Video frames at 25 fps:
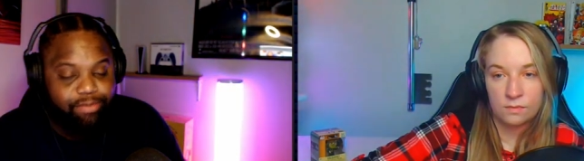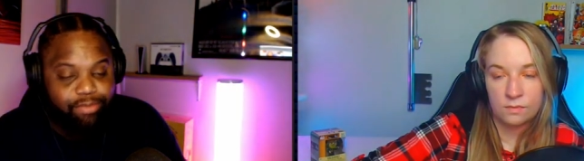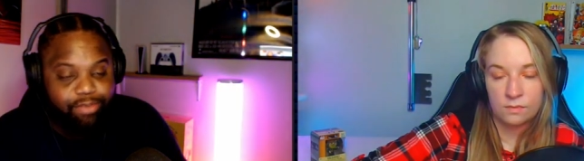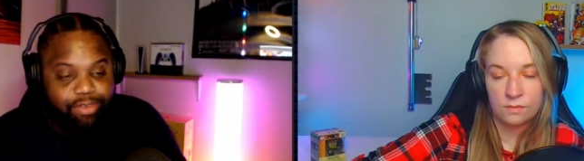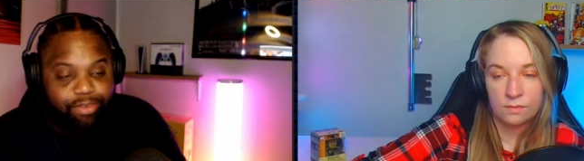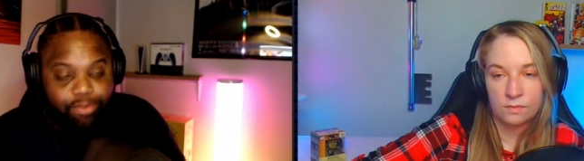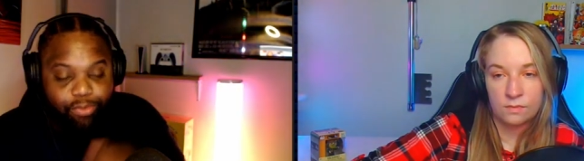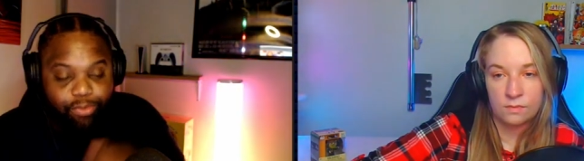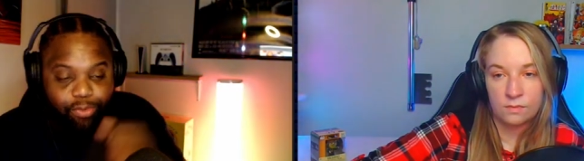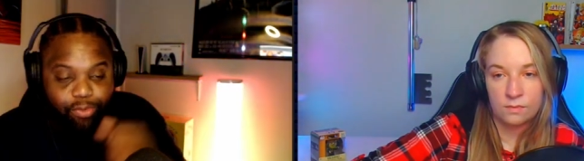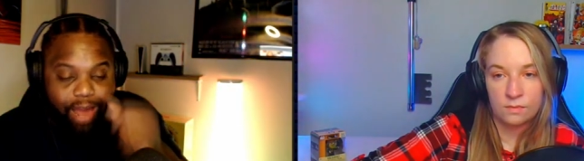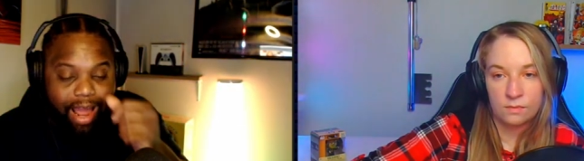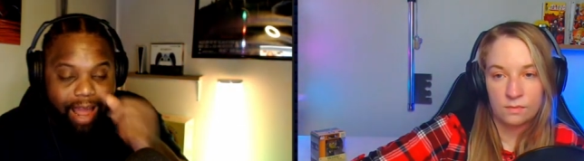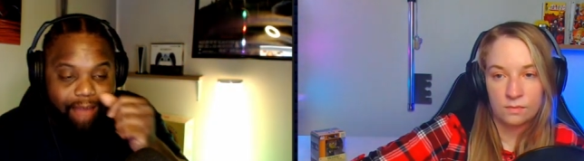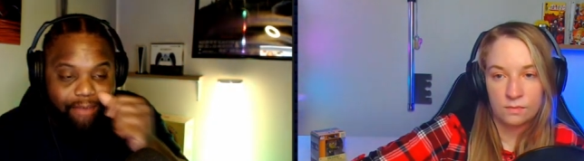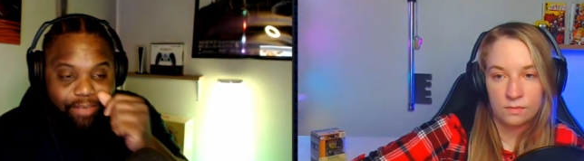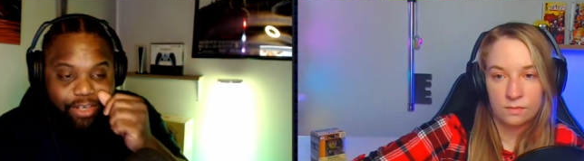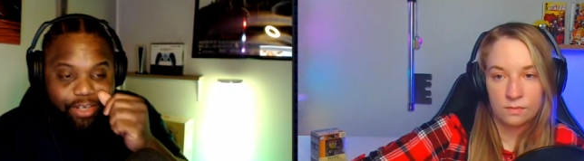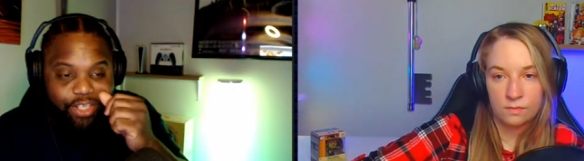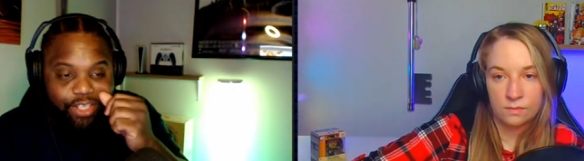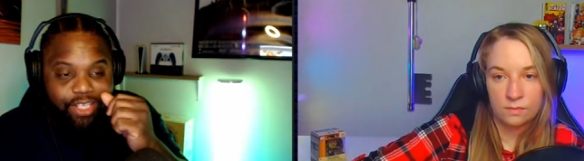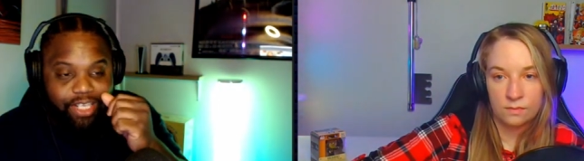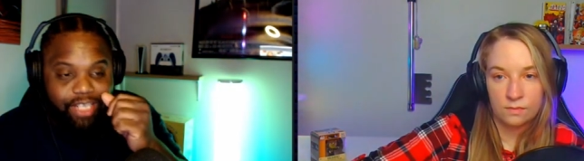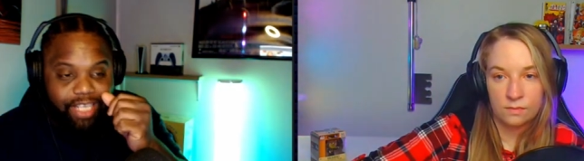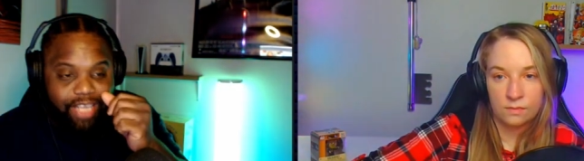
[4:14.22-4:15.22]

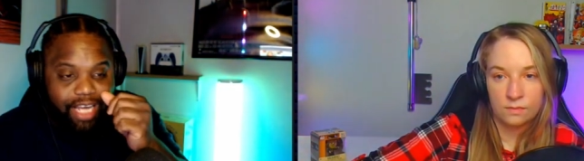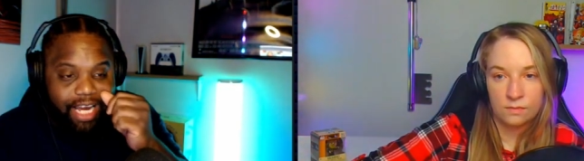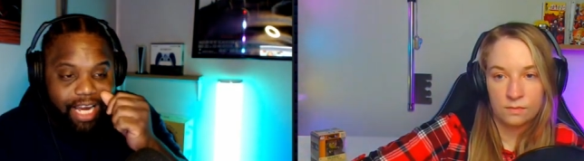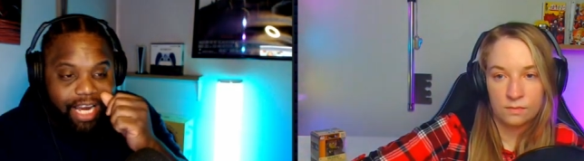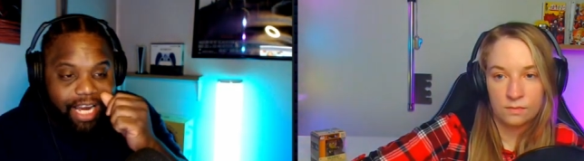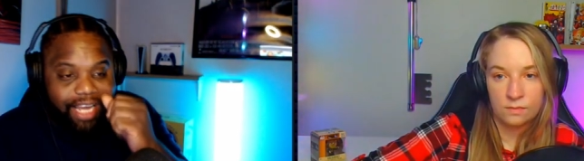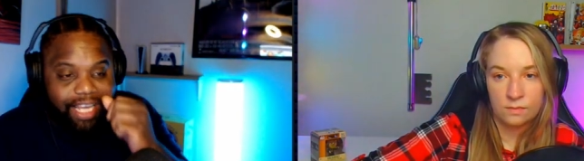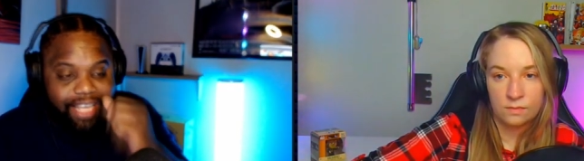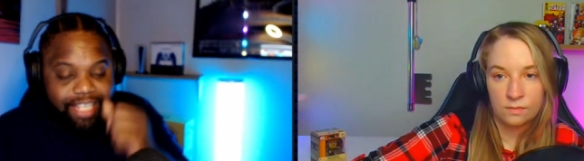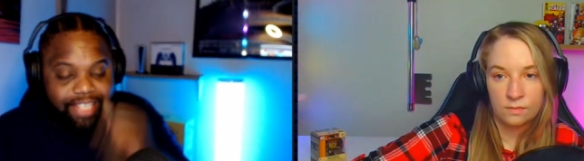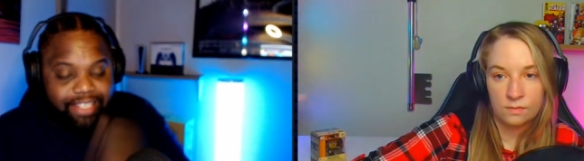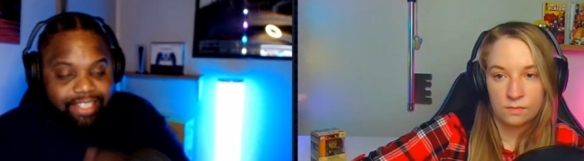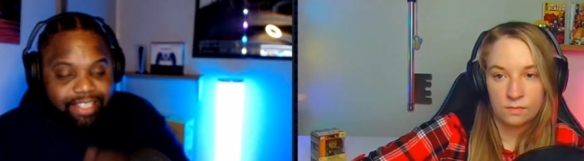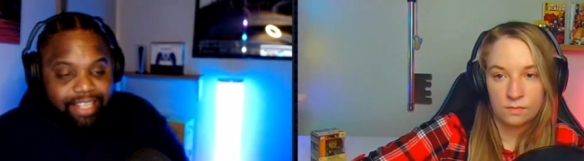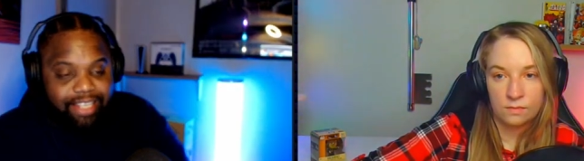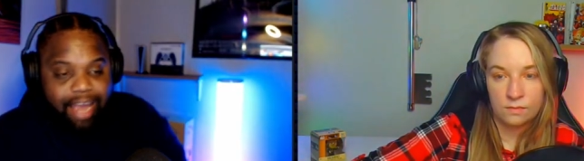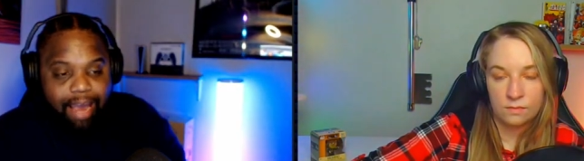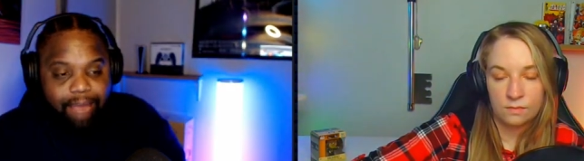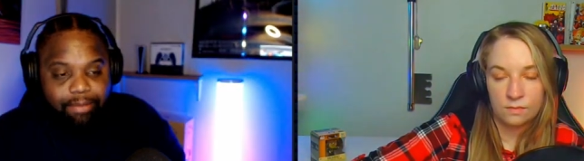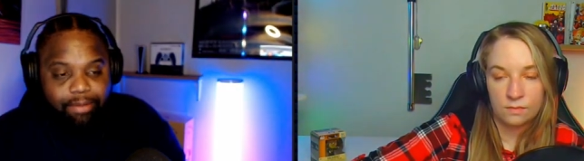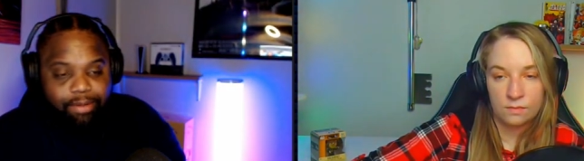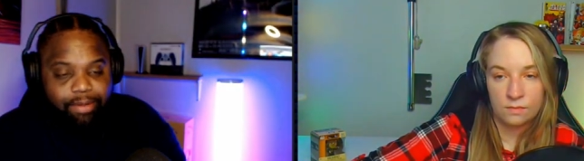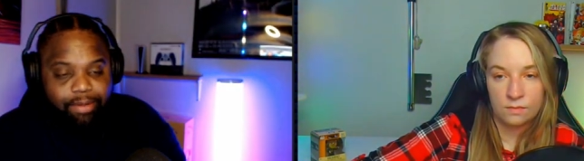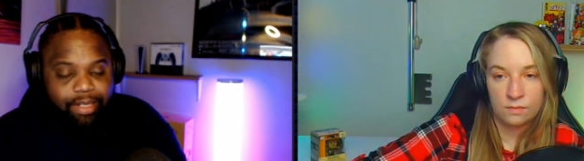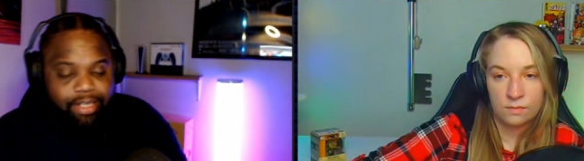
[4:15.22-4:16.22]
Speaker 1: ravaged the guy and
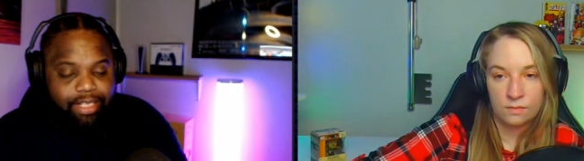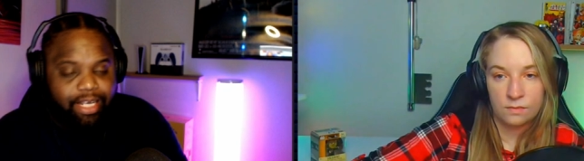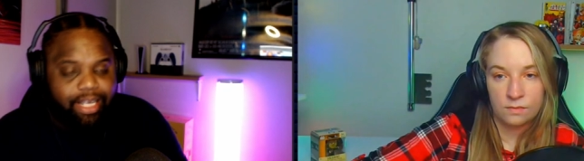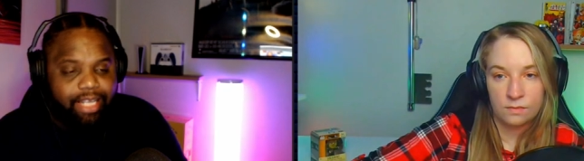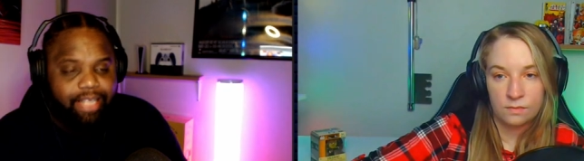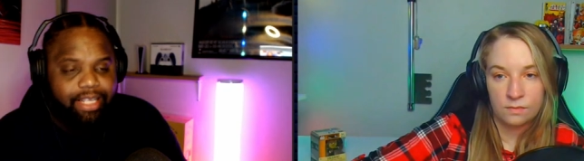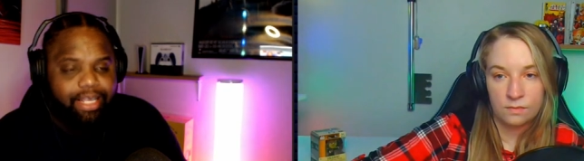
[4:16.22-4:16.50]
stabbed him to death.